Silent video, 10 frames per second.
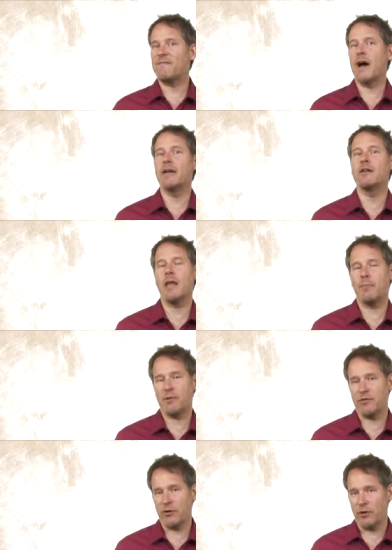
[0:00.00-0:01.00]
the final
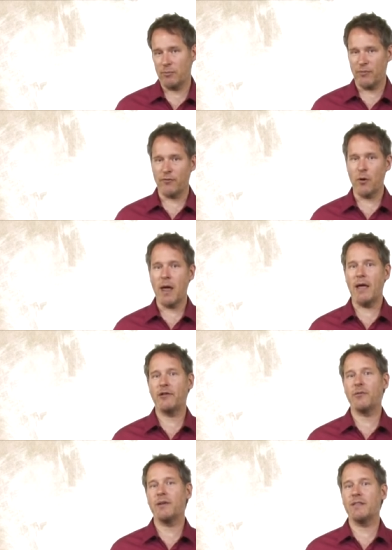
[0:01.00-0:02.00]
episode before
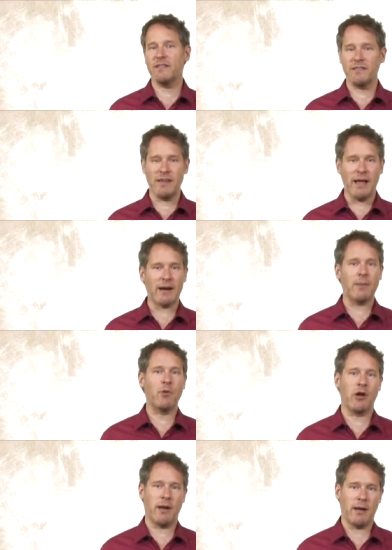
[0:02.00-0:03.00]
entering the Sierra
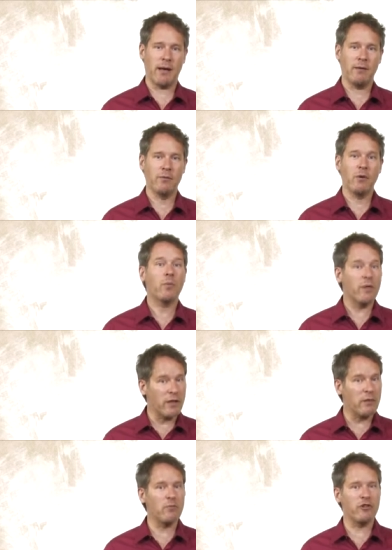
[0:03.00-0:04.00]
Morena,
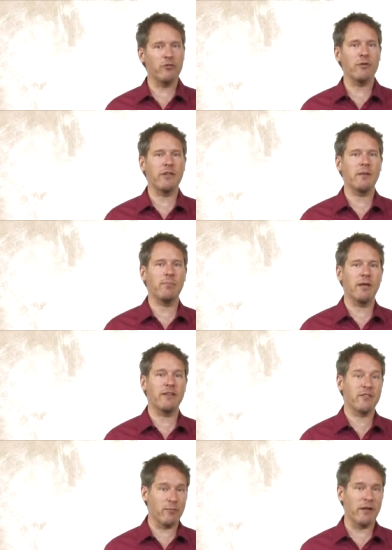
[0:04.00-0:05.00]
within which will take
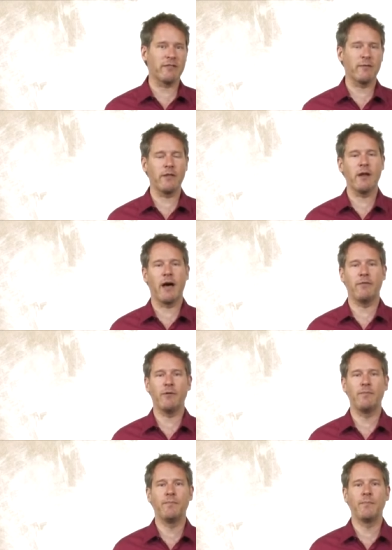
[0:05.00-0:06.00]
place the rest of the
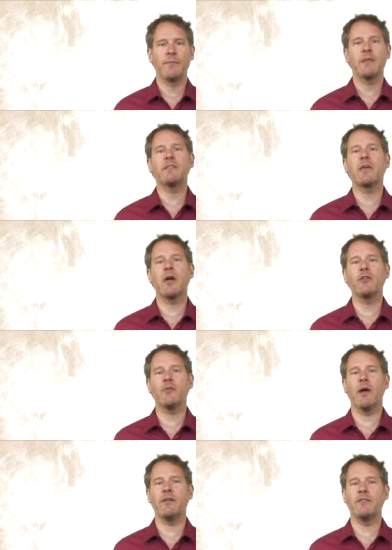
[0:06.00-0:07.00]
novel, is
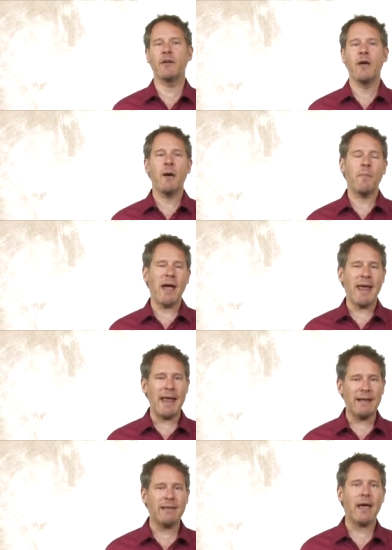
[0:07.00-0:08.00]
characterized by
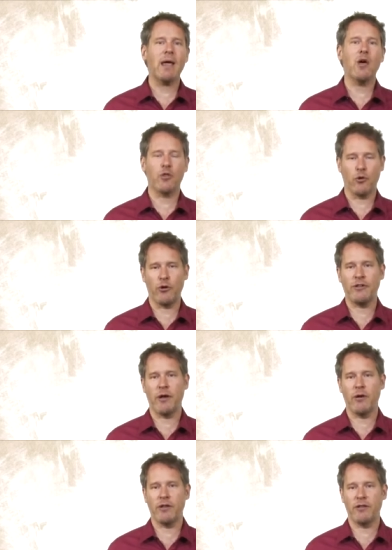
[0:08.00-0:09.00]
anti
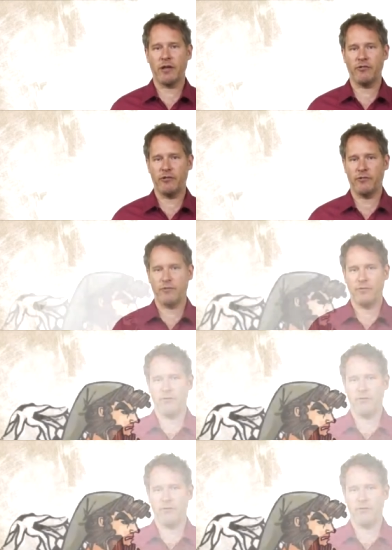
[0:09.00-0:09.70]
authoritarian touches,